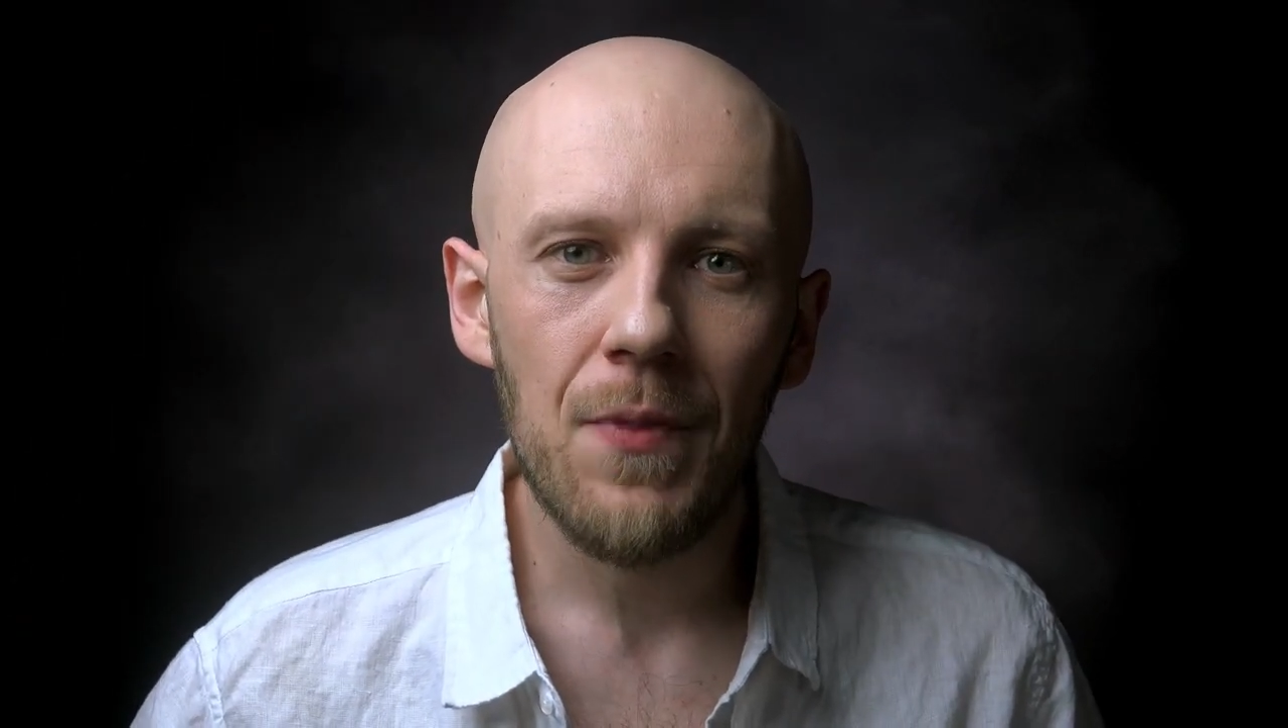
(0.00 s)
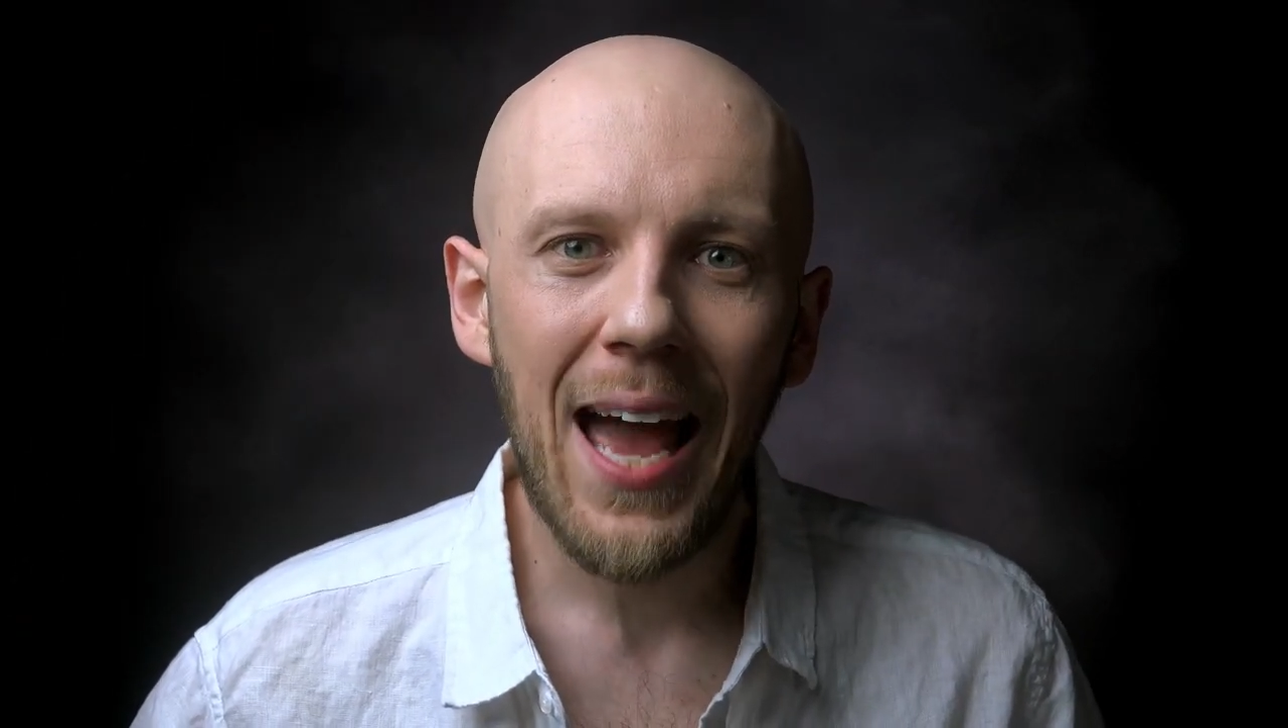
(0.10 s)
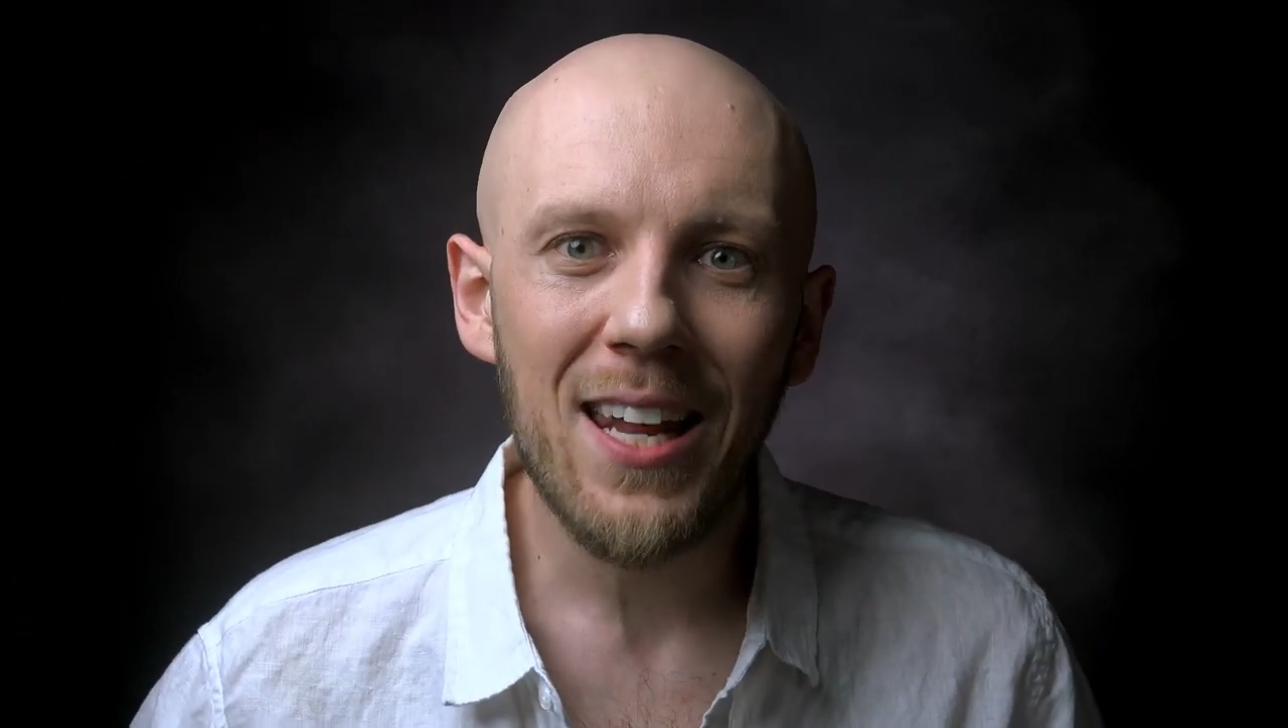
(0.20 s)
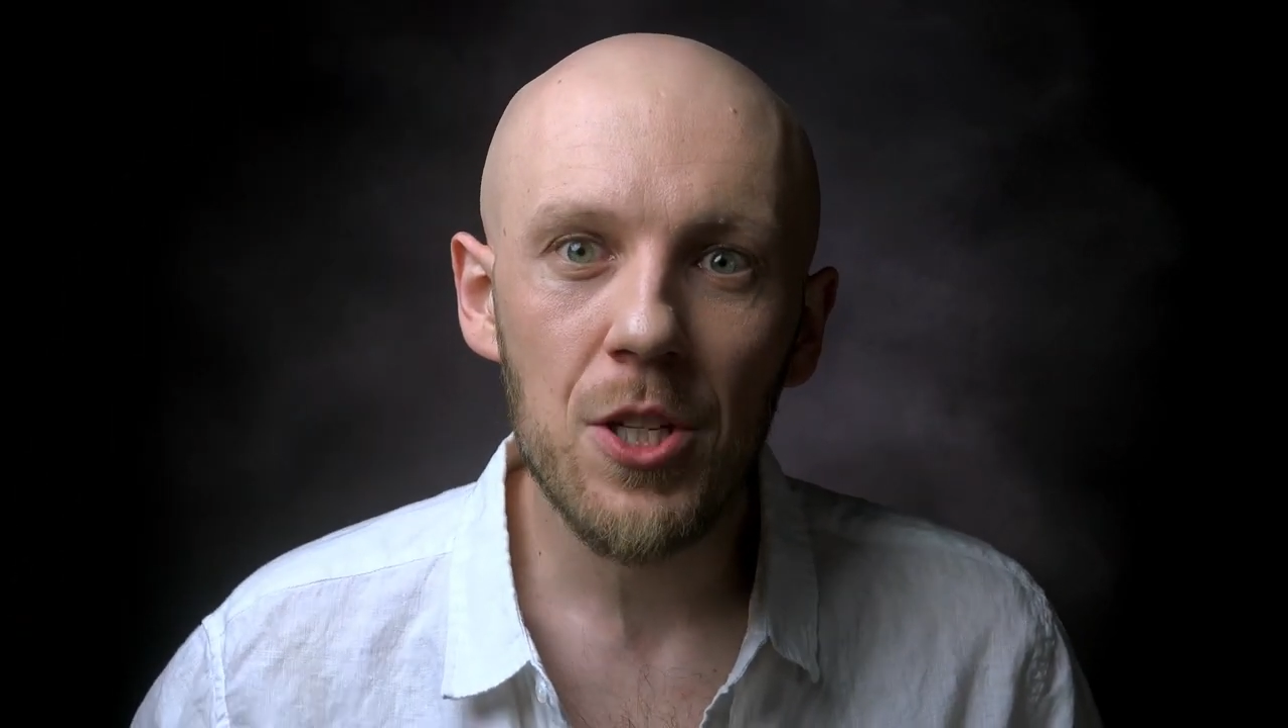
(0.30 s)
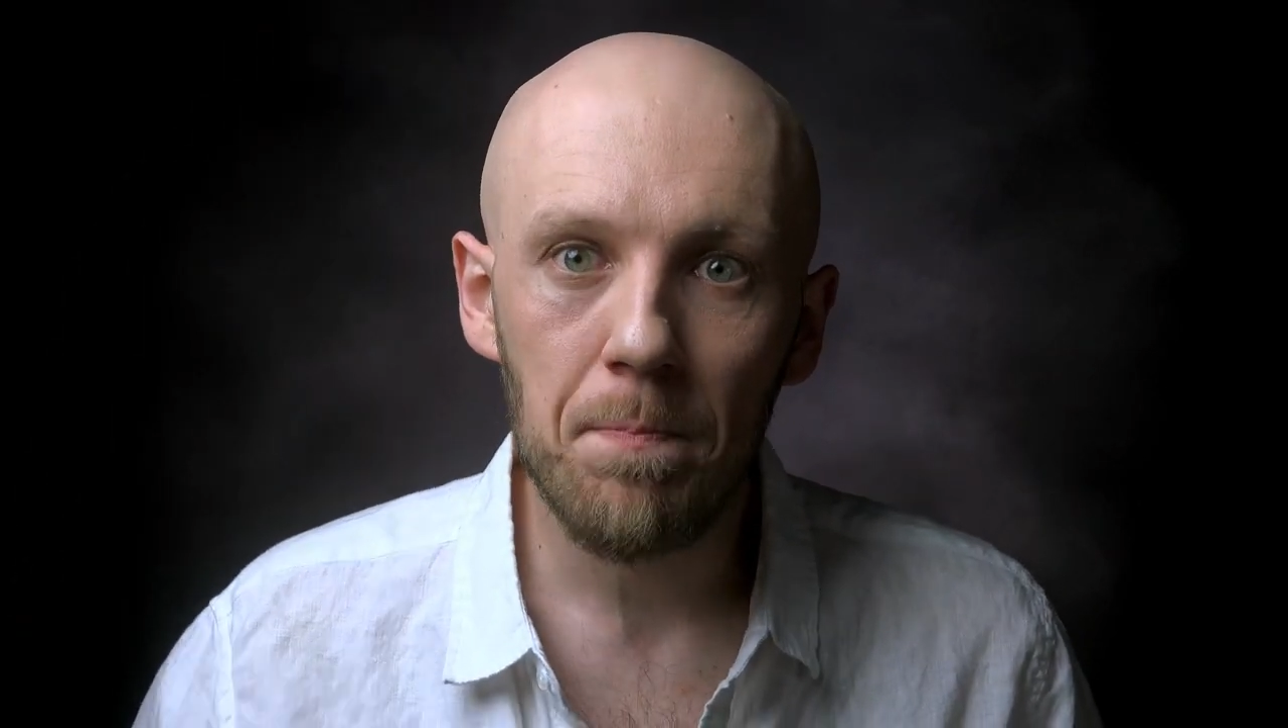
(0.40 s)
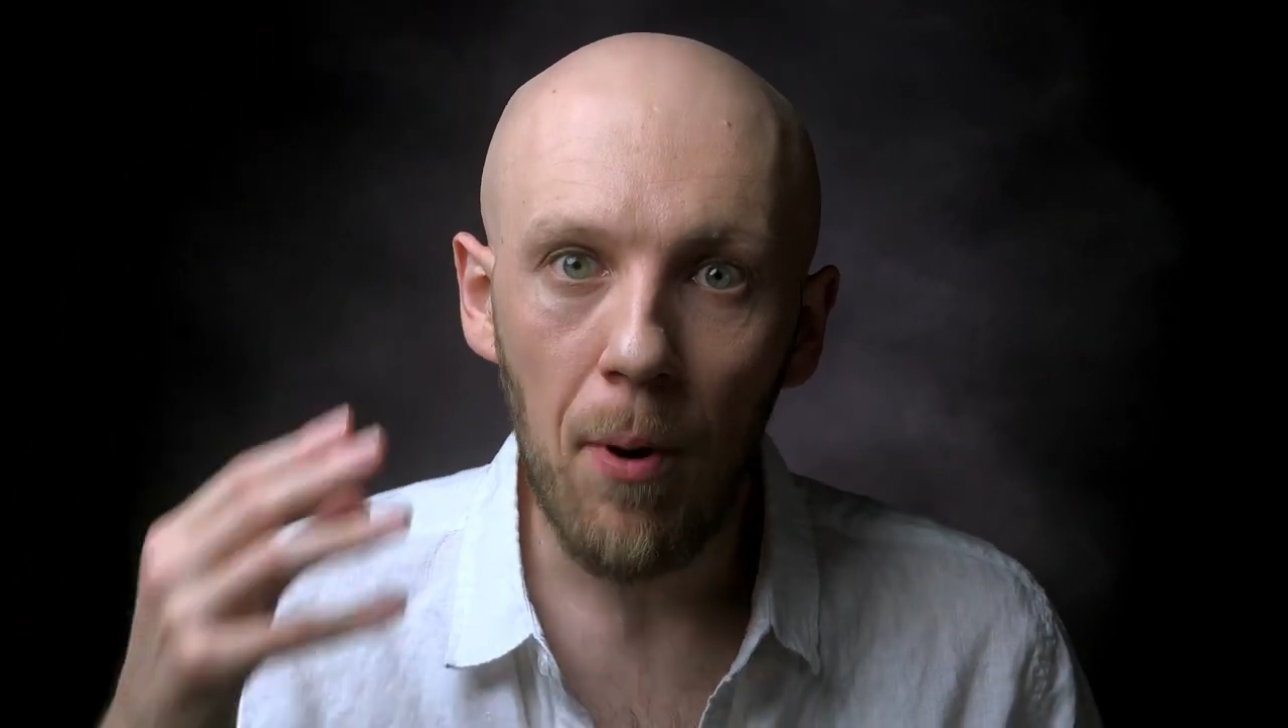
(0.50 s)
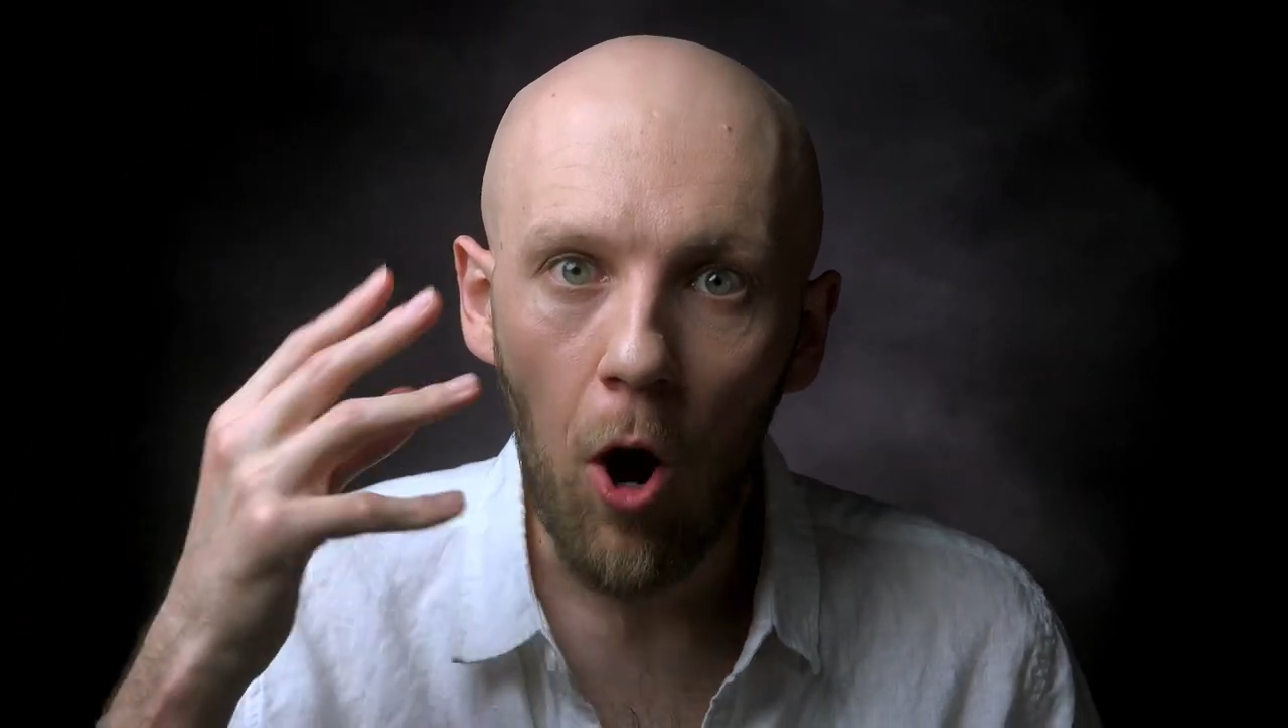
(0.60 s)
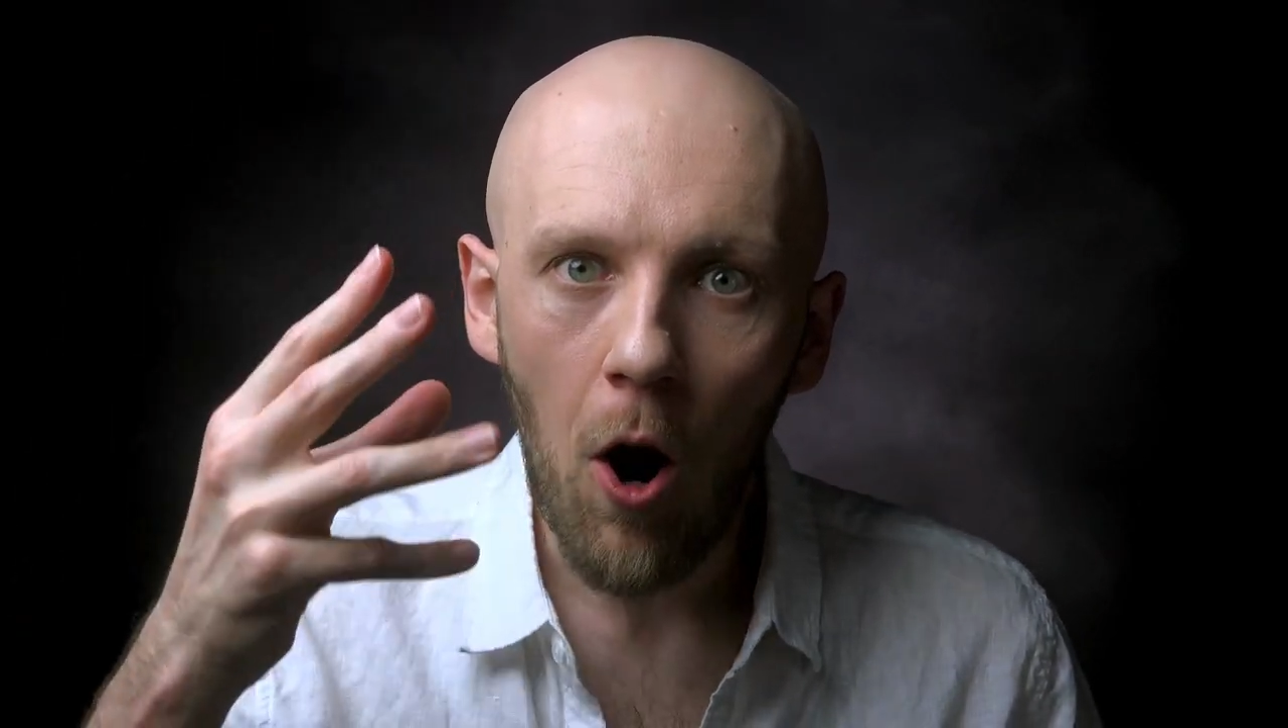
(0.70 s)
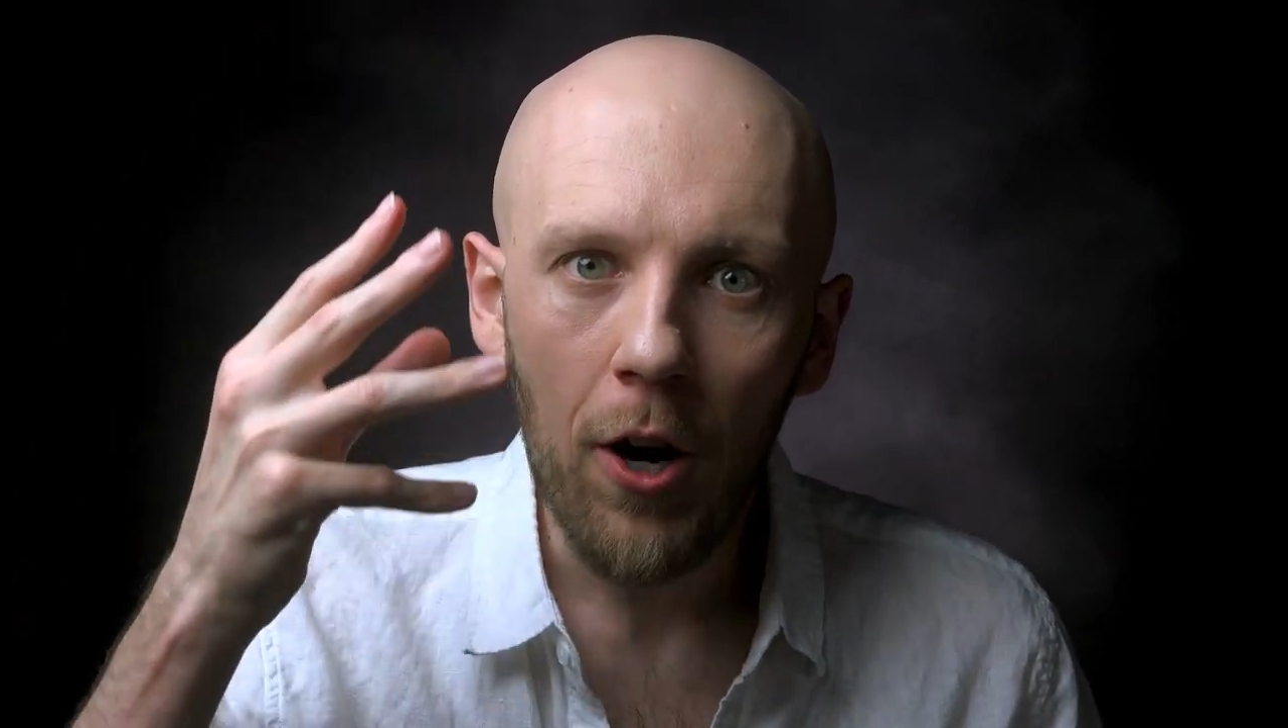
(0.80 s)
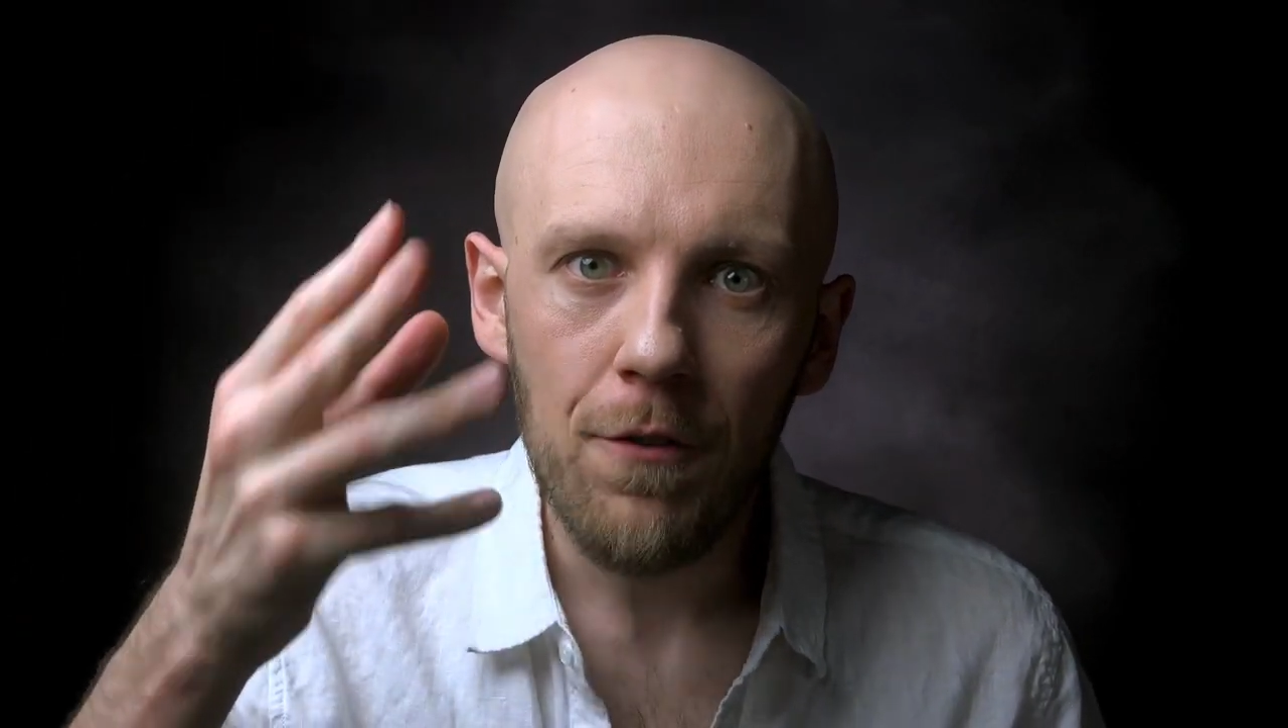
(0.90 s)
That is part